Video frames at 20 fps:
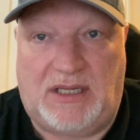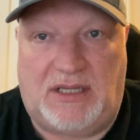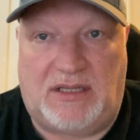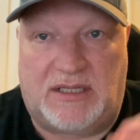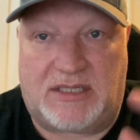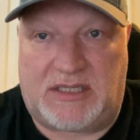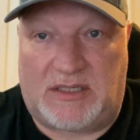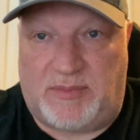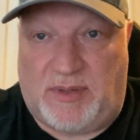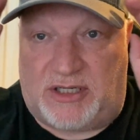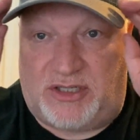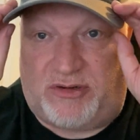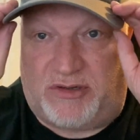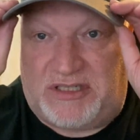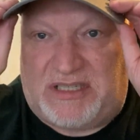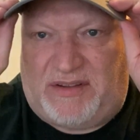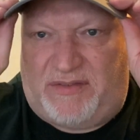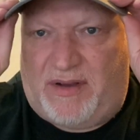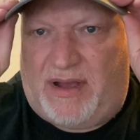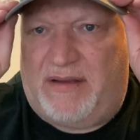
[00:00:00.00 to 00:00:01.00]
This is my
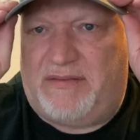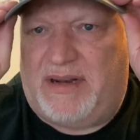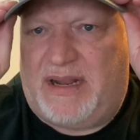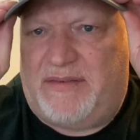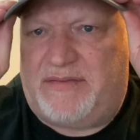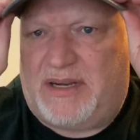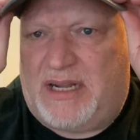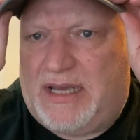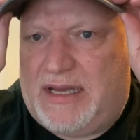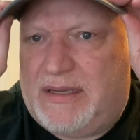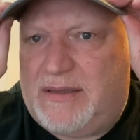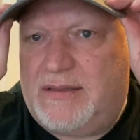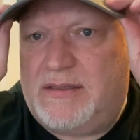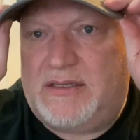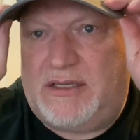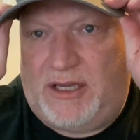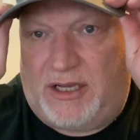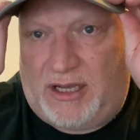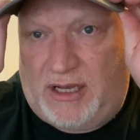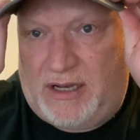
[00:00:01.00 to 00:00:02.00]
trusty 511 hat.
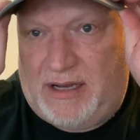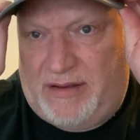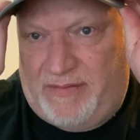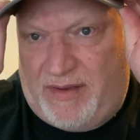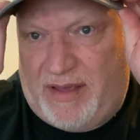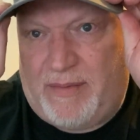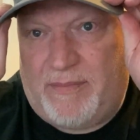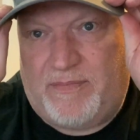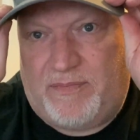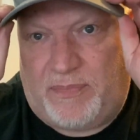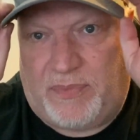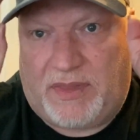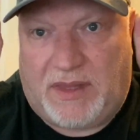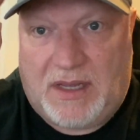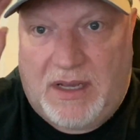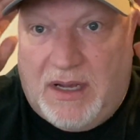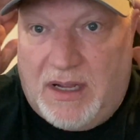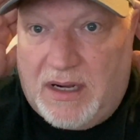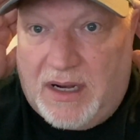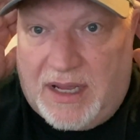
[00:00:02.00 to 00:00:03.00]
You can't have it.
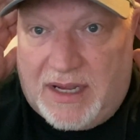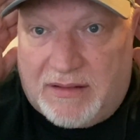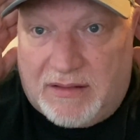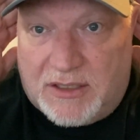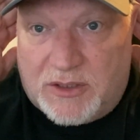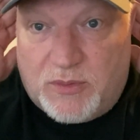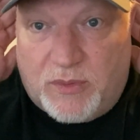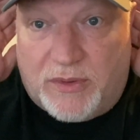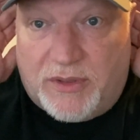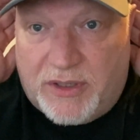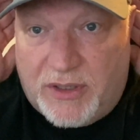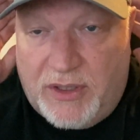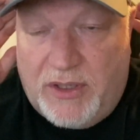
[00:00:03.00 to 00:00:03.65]
I like this one.